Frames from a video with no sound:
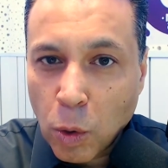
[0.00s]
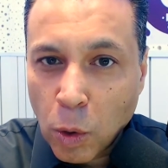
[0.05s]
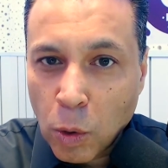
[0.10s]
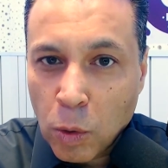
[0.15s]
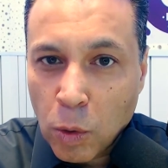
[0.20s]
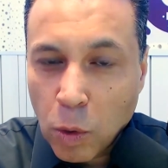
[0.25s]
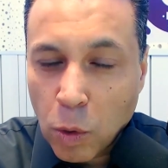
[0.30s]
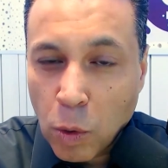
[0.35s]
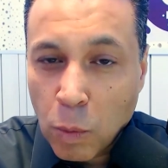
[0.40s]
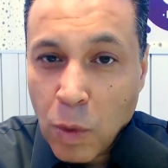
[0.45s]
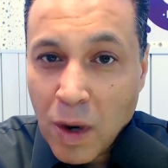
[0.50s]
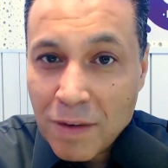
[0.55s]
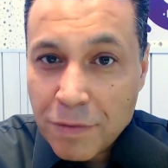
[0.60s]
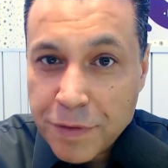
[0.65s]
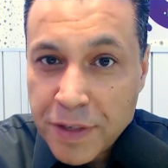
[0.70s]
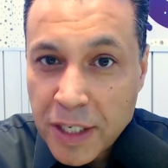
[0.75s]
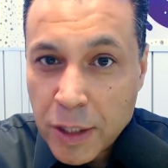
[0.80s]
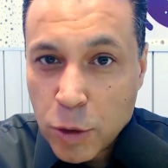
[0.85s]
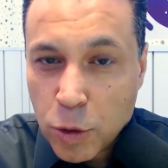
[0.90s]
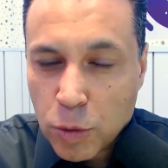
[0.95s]

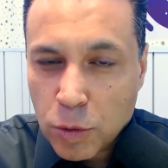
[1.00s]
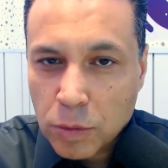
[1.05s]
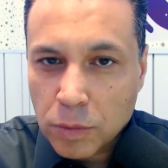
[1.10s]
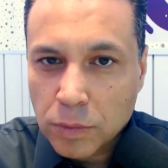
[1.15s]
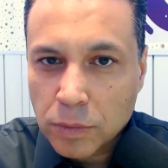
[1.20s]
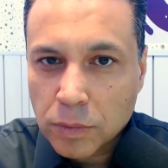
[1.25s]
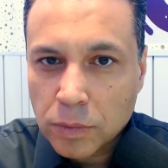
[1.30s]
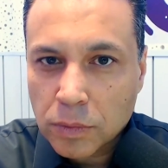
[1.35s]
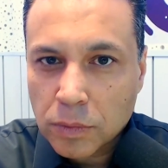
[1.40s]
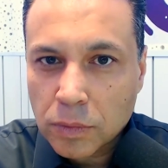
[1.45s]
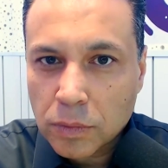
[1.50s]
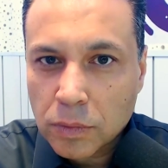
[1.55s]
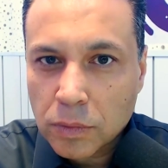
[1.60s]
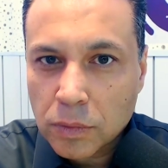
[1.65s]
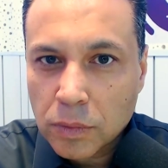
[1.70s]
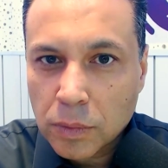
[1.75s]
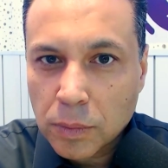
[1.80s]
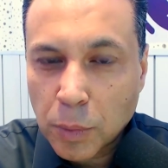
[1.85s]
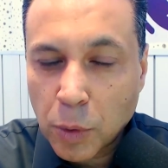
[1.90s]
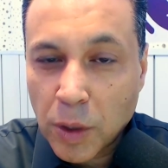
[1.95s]
unjust as a
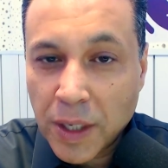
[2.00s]
warning.